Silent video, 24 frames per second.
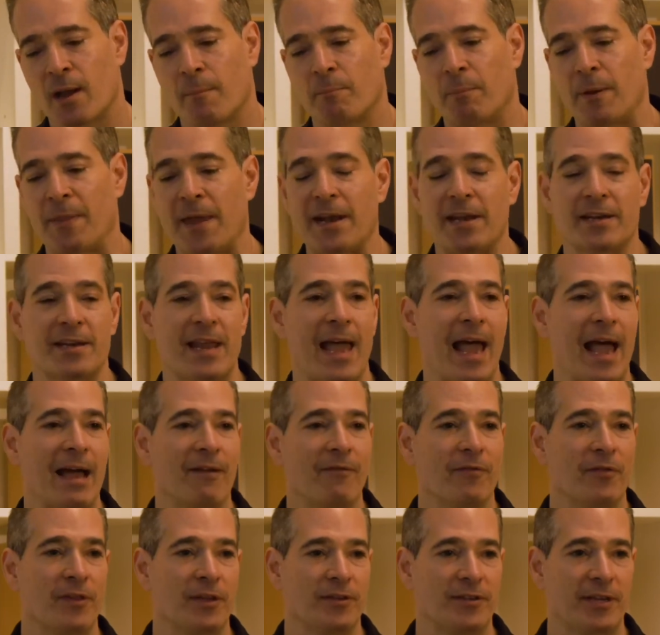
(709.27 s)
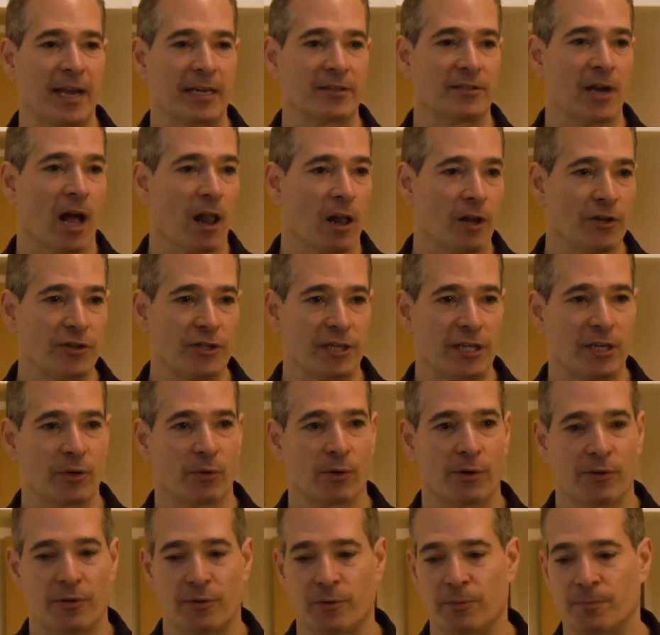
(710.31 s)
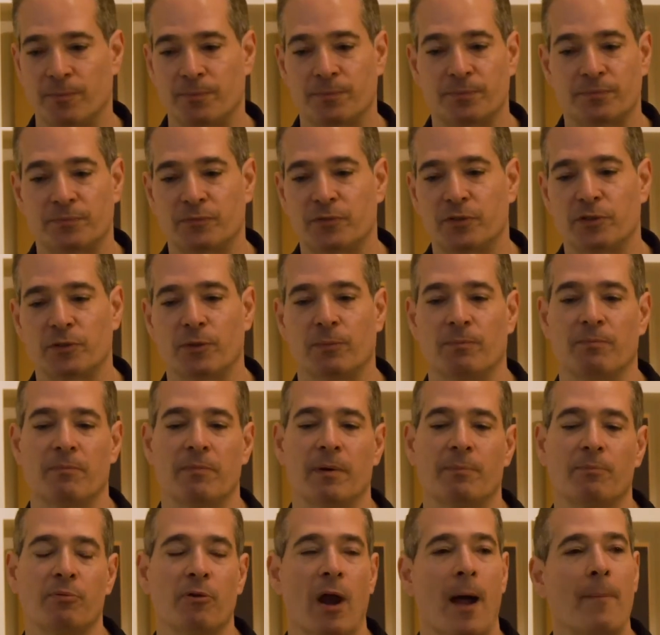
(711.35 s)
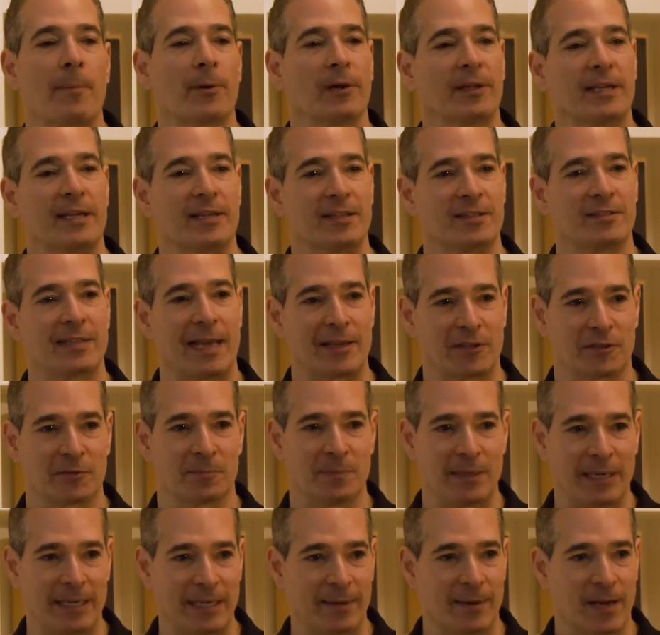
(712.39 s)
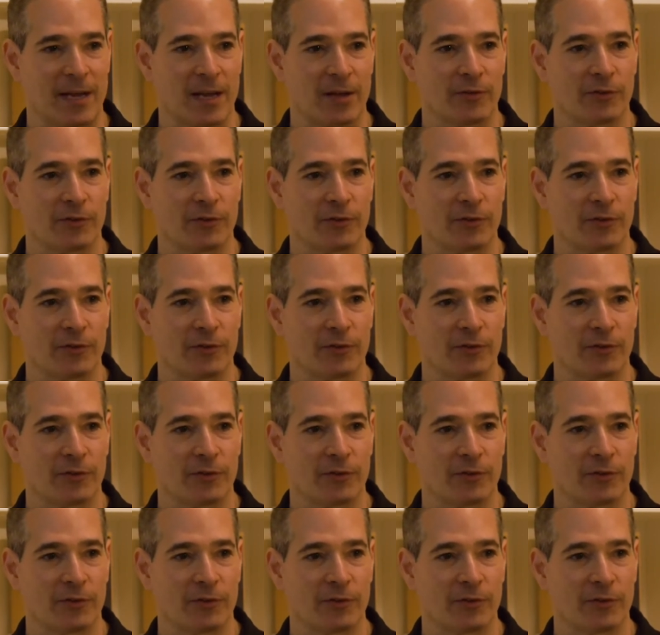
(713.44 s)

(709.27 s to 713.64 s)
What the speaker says: but they didn't have the technology or to properly assess me